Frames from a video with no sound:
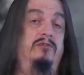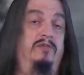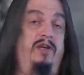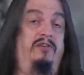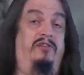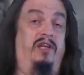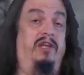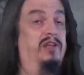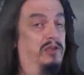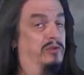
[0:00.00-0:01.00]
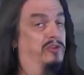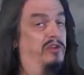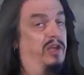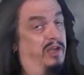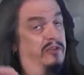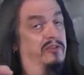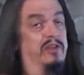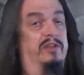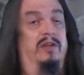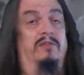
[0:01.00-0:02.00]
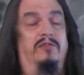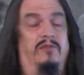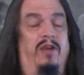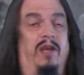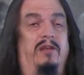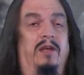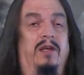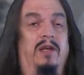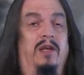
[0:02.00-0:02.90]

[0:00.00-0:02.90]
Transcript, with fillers: So if I said it, then you can check it and see it that it's a fact.